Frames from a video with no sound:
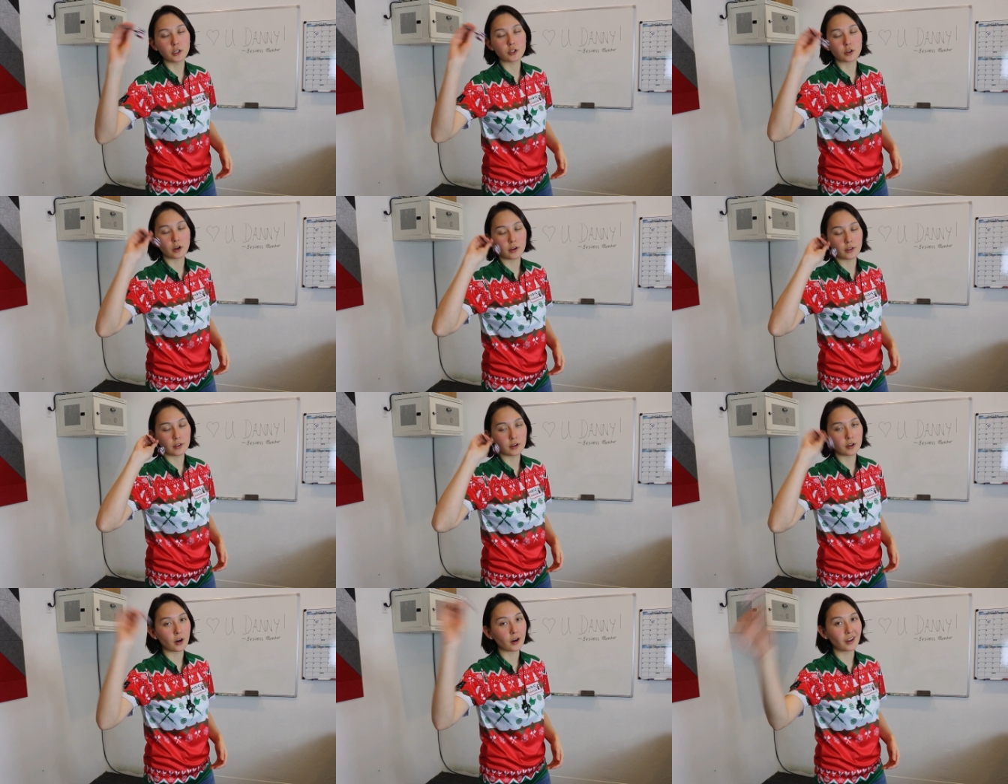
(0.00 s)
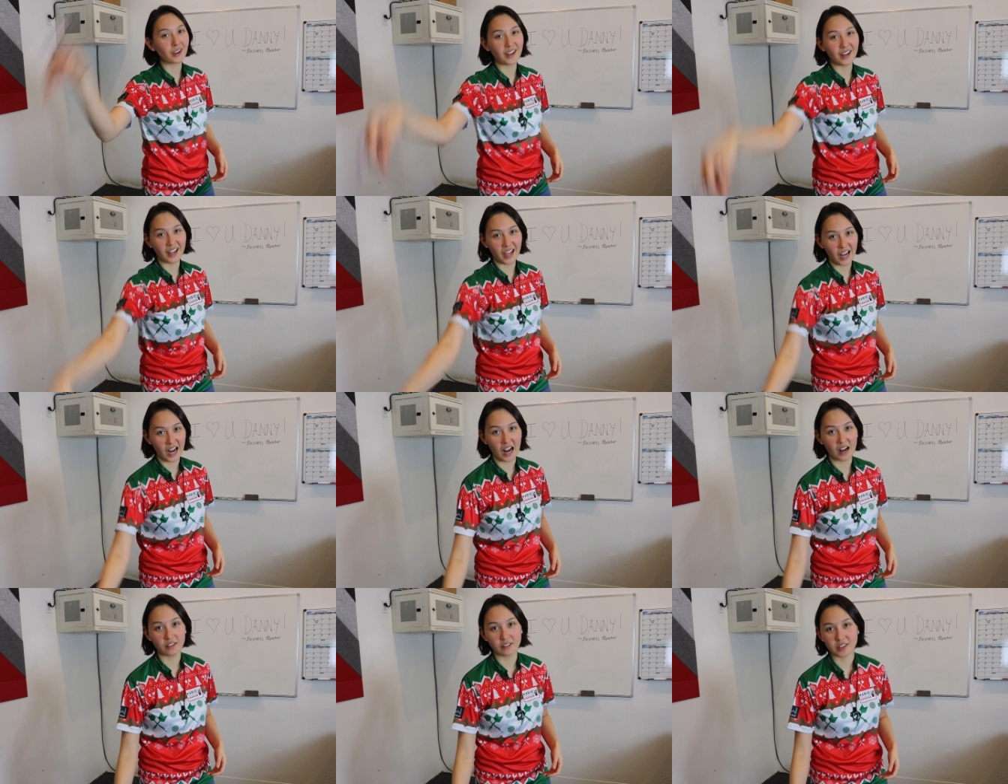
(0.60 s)
drawing the dart, getting it
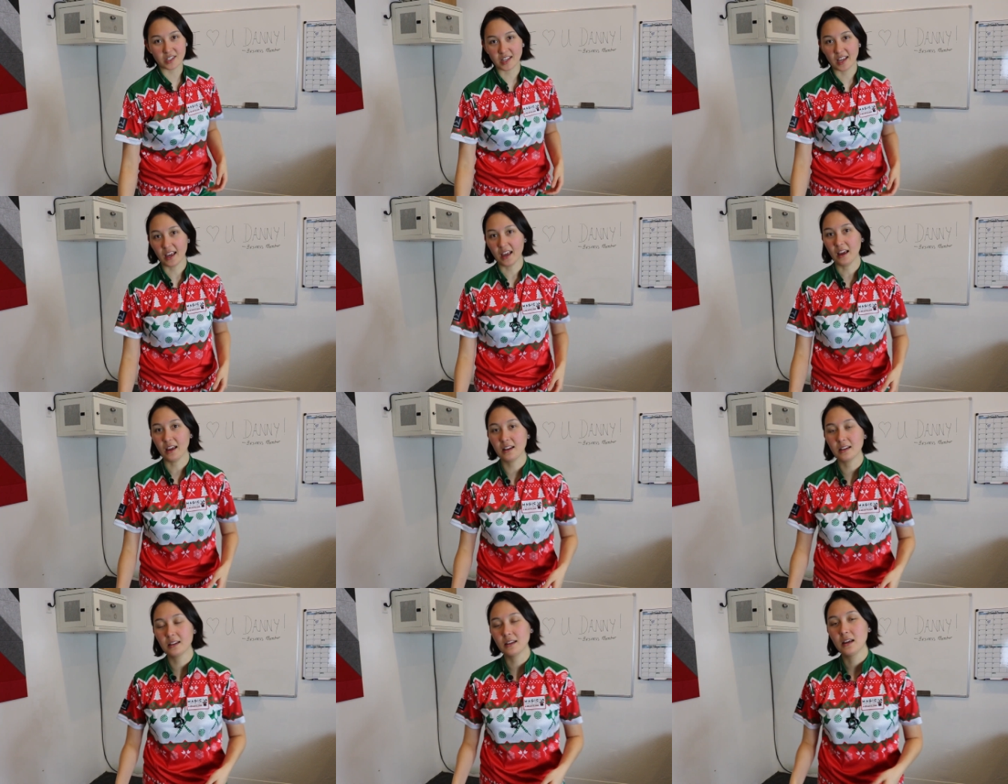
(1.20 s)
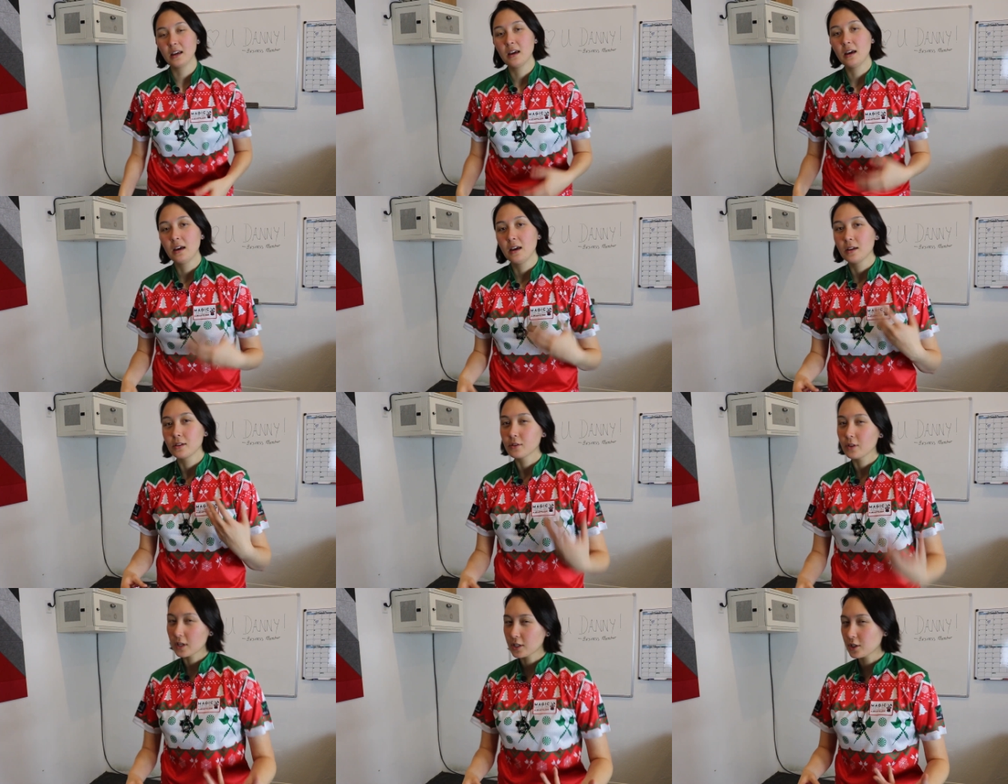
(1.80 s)
out of his hand.
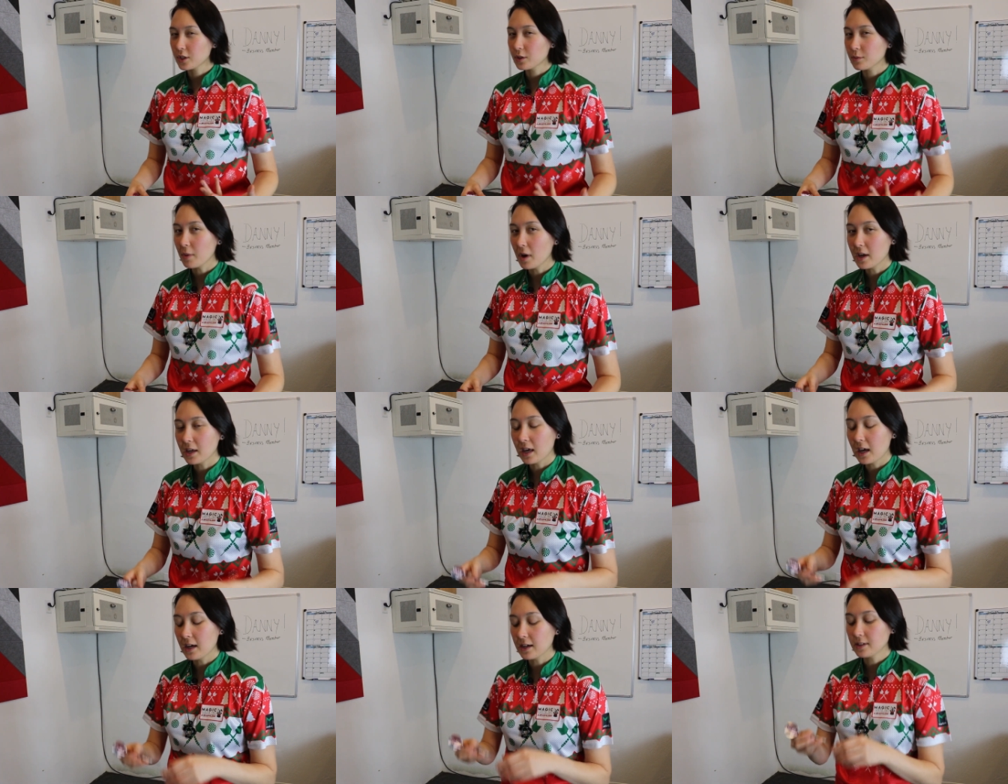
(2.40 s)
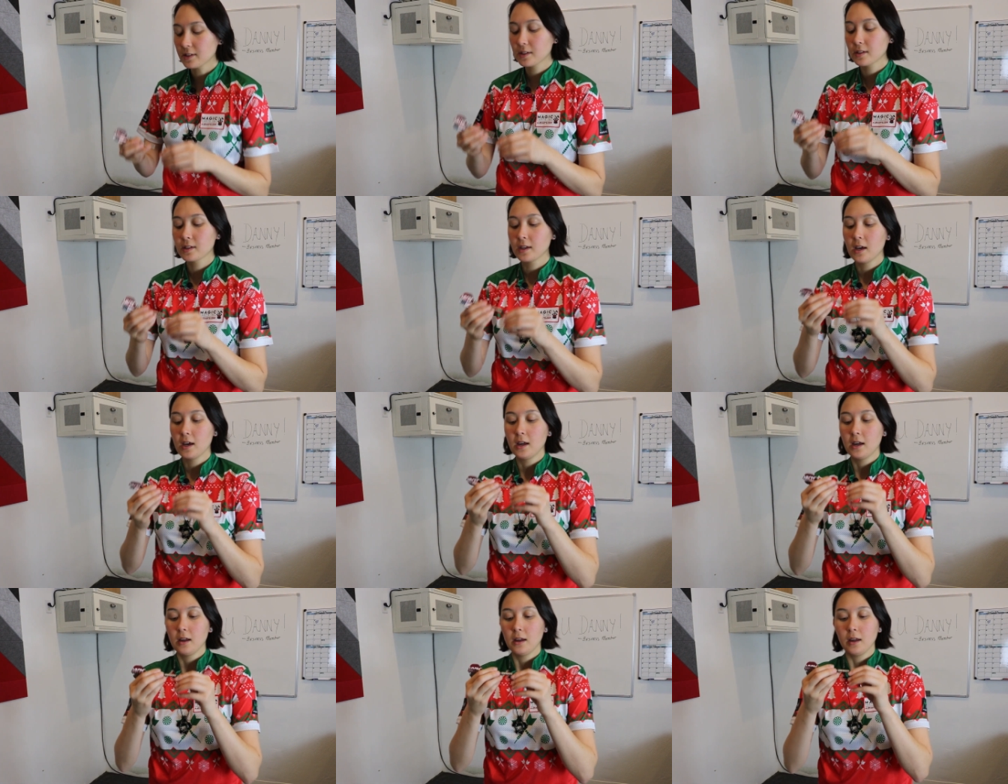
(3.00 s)
So that's just my guess.
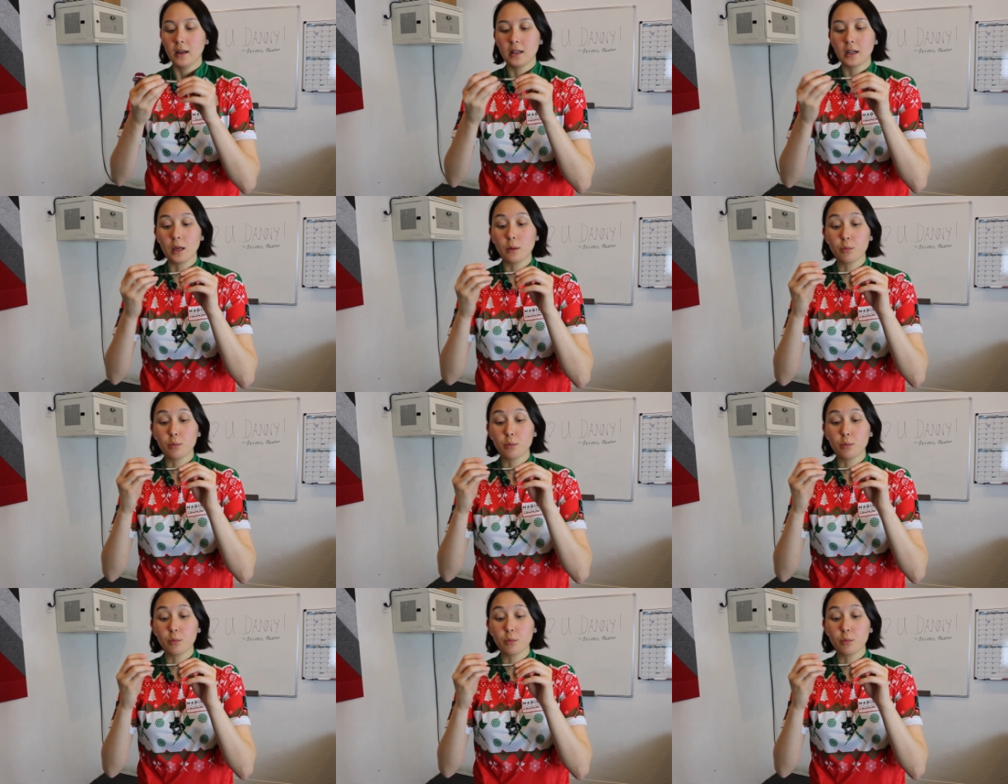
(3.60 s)
And I